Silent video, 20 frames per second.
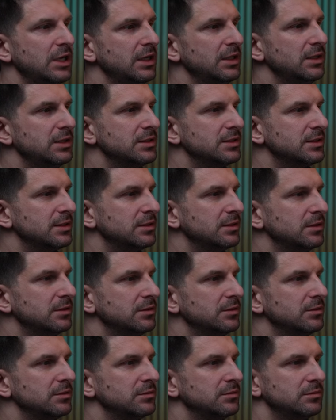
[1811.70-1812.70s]
a simple one
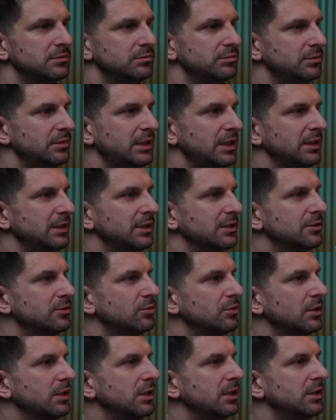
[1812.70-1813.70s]
with 3
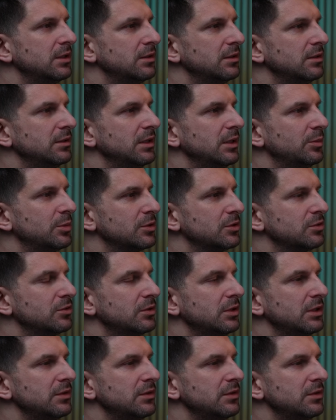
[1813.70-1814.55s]
textures from Megascans for